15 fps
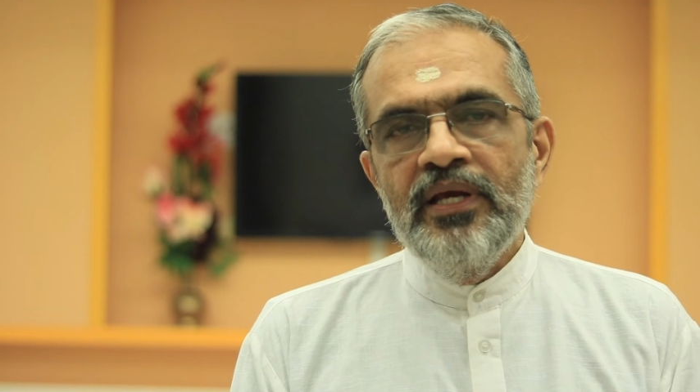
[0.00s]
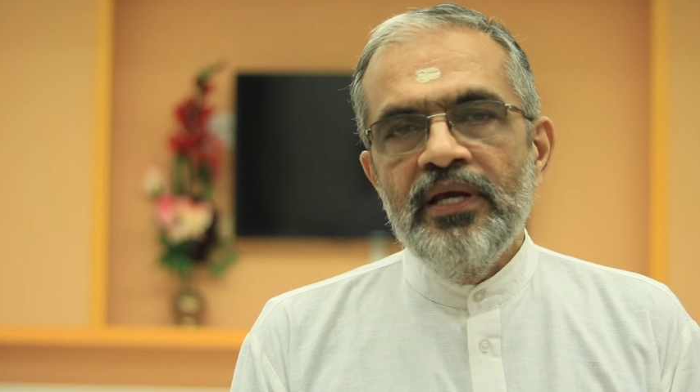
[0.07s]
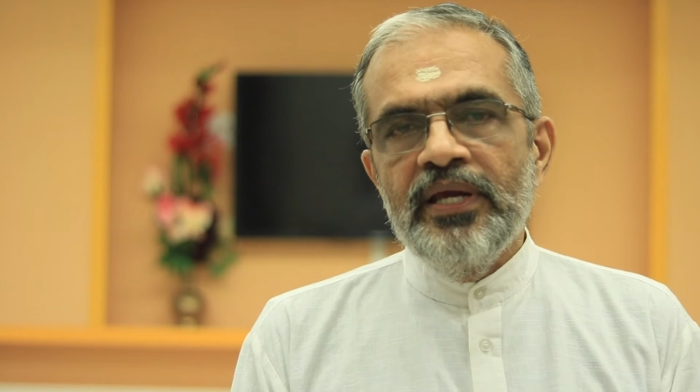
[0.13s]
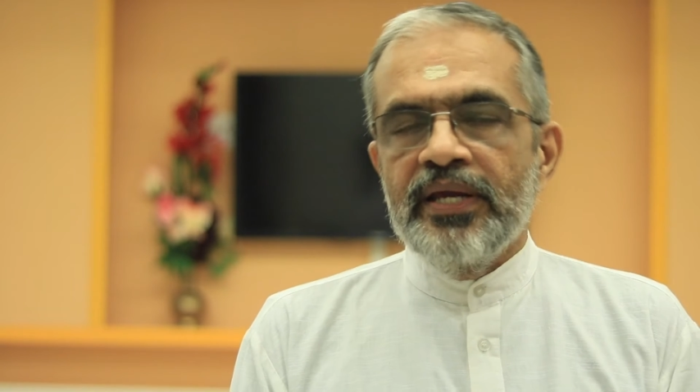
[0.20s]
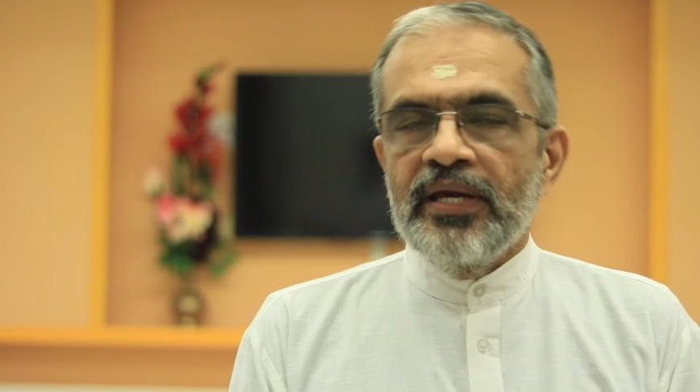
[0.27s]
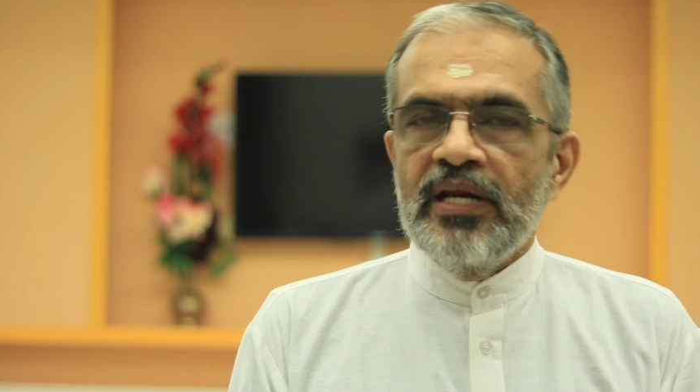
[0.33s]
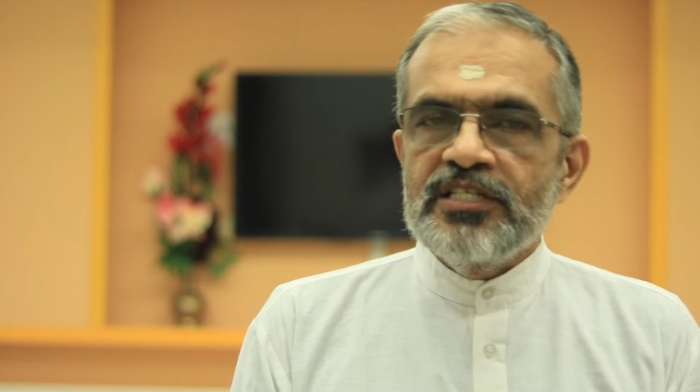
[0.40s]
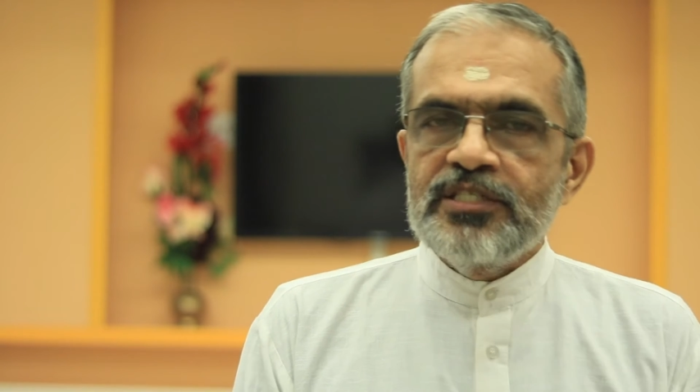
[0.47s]

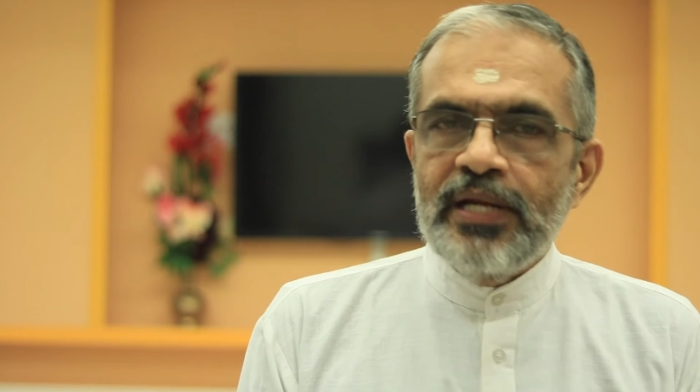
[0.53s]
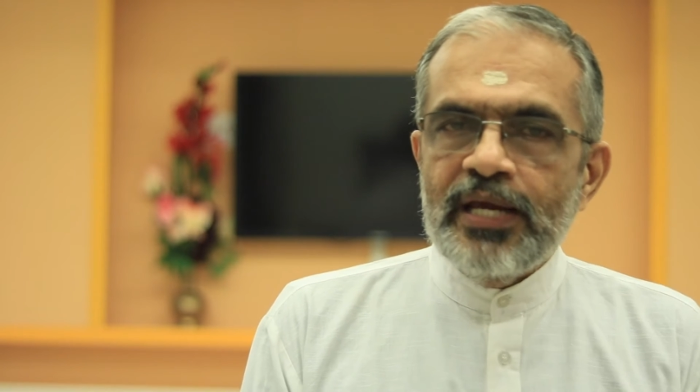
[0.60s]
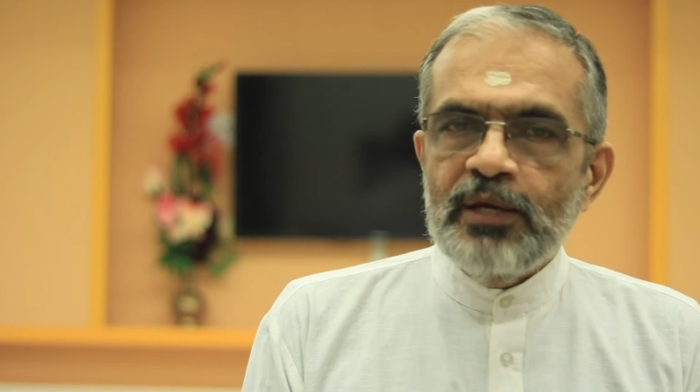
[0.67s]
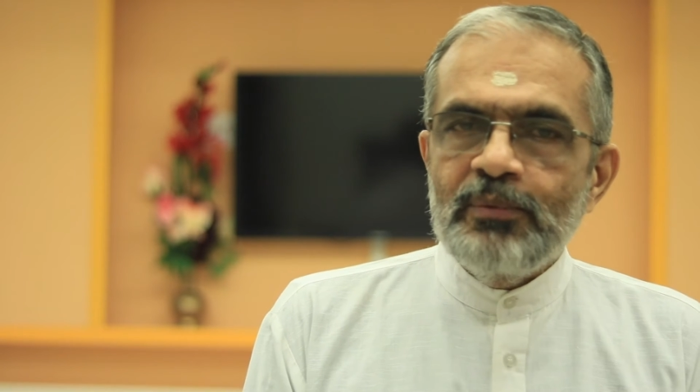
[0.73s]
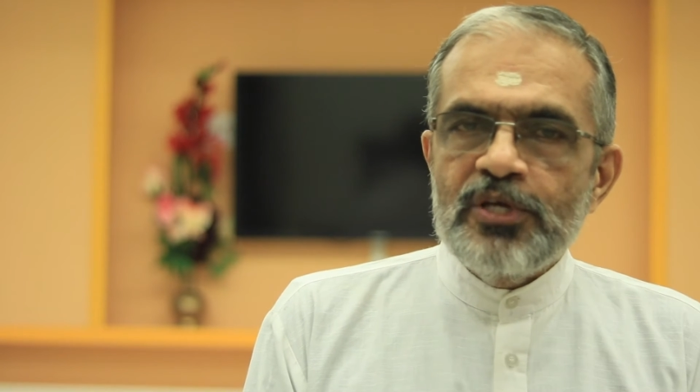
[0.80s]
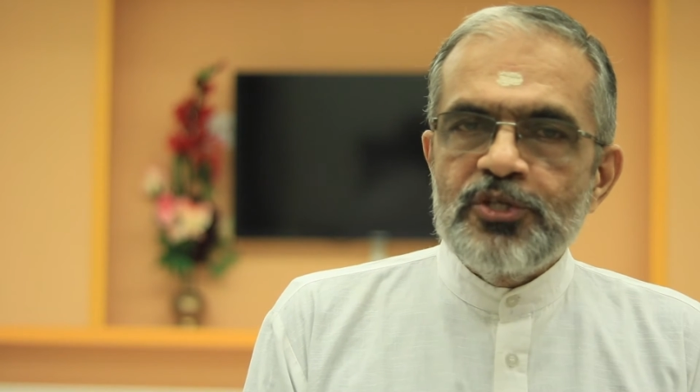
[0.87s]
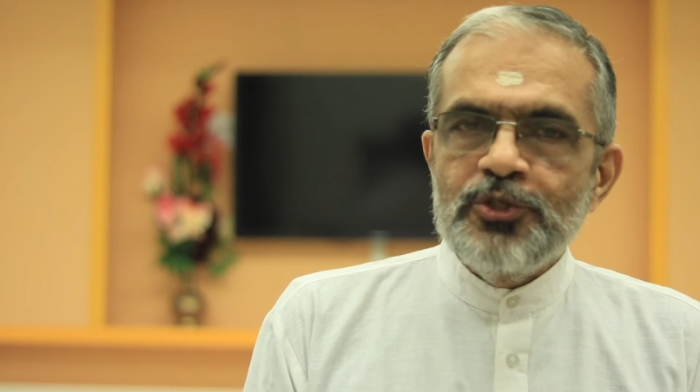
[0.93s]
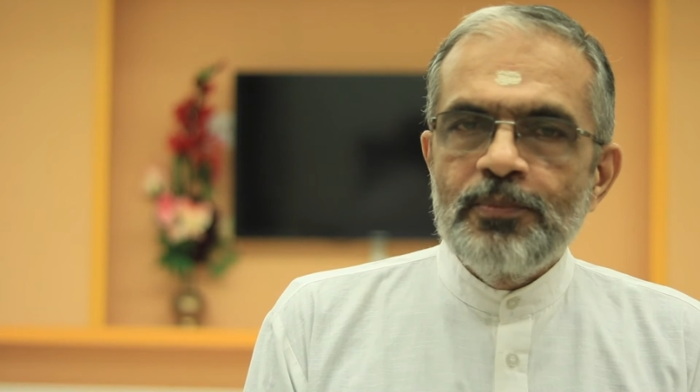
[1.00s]
English
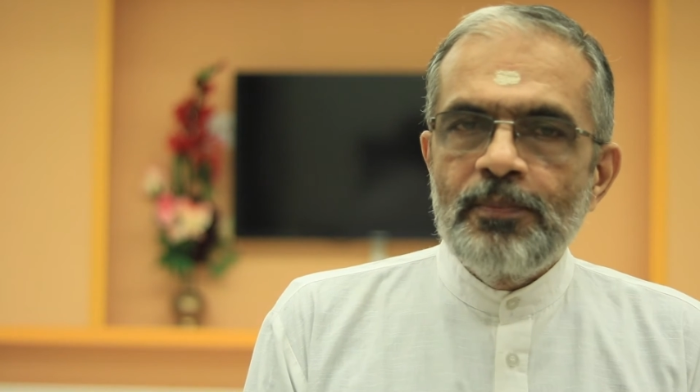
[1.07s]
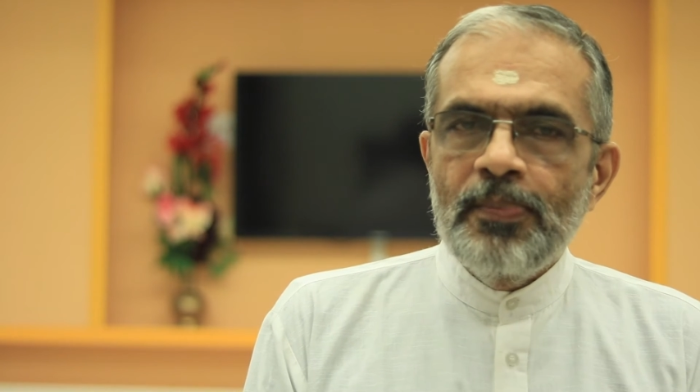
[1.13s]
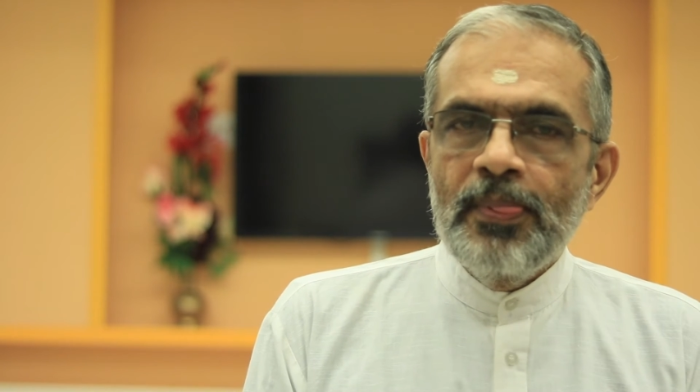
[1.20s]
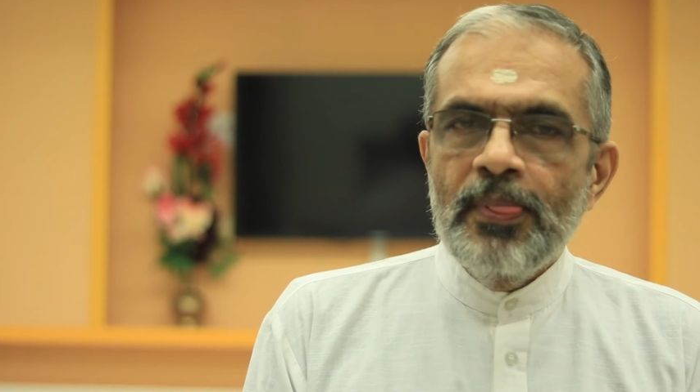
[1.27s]
language.